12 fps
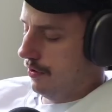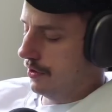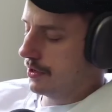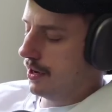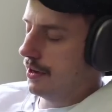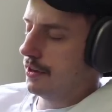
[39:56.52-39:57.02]

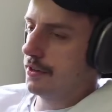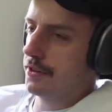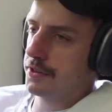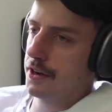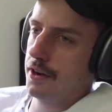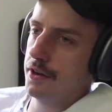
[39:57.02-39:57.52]

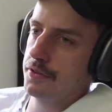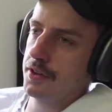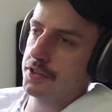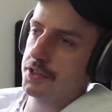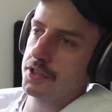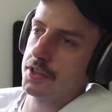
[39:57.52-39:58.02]

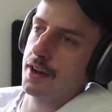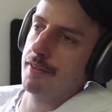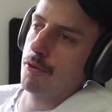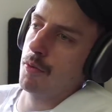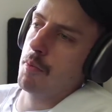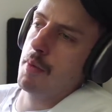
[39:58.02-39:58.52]
just the name
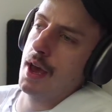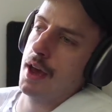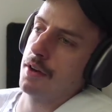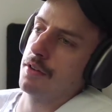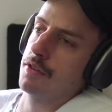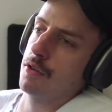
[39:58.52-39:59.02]
of a
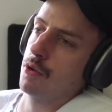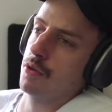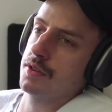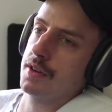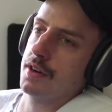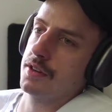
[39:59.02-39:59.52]
band too.
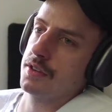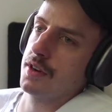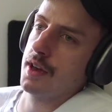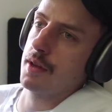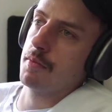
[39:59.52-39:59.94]
It's not his name.